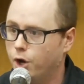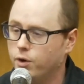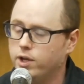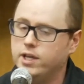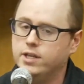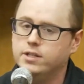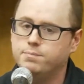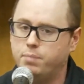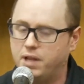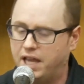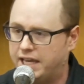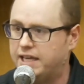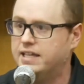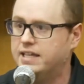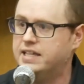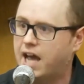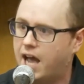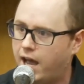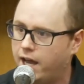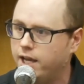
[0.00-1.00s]
He's
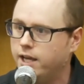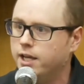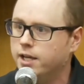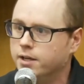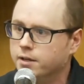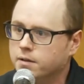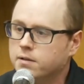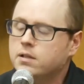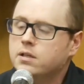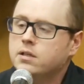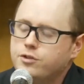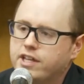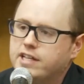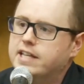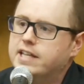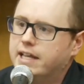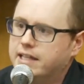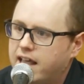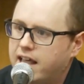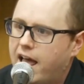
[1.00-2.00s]
blanking, dying,
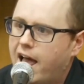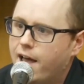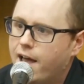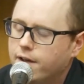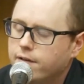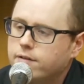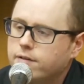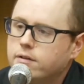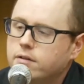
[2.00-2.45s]
things like that.